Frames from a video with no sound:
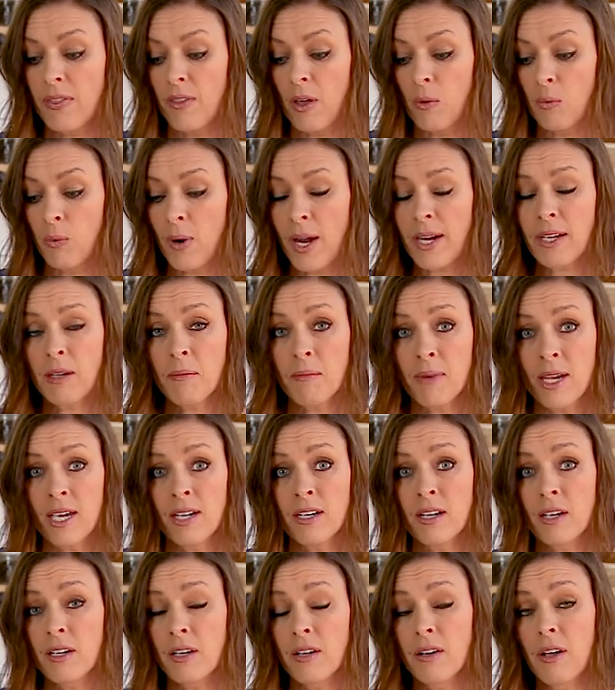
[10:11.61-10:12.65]

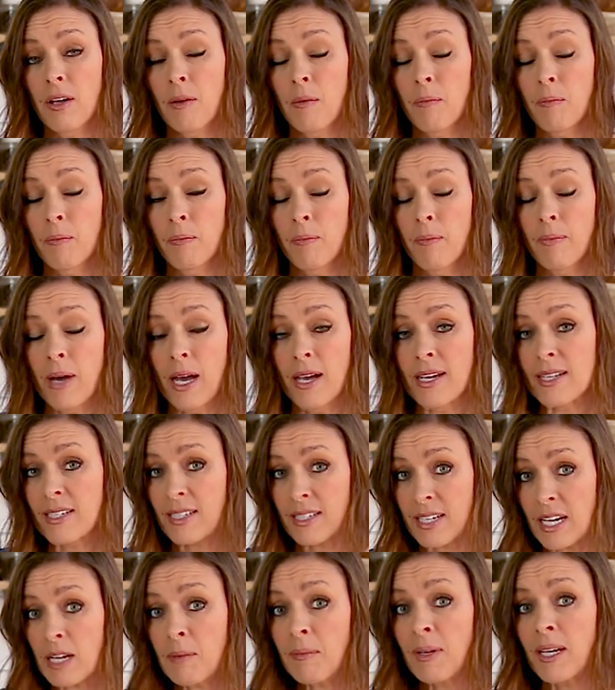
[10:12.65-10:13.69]
recommend uh,
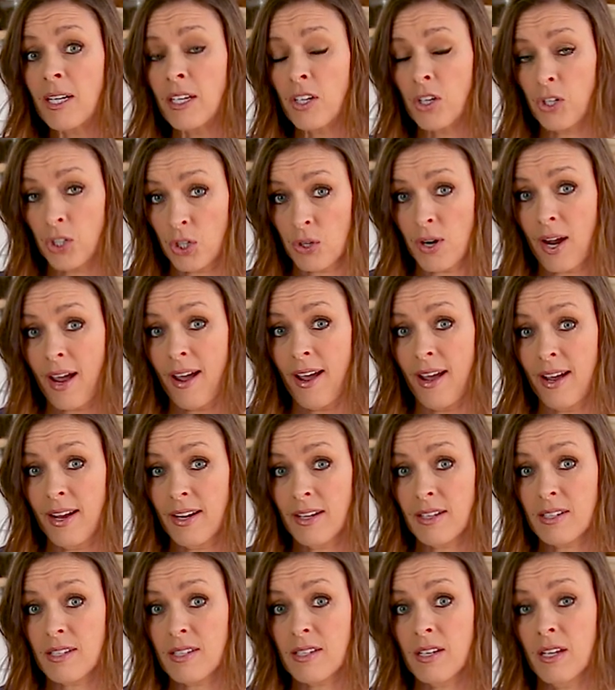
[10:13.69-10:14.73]
steaming your
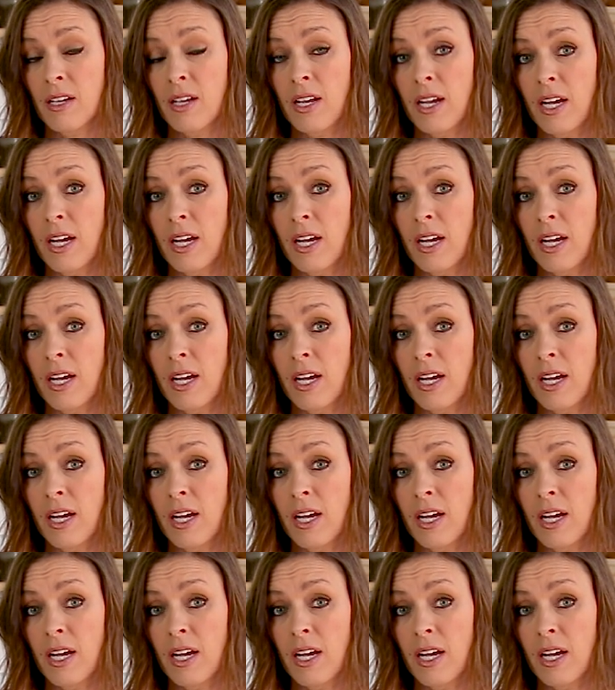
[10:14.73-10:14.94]
eggs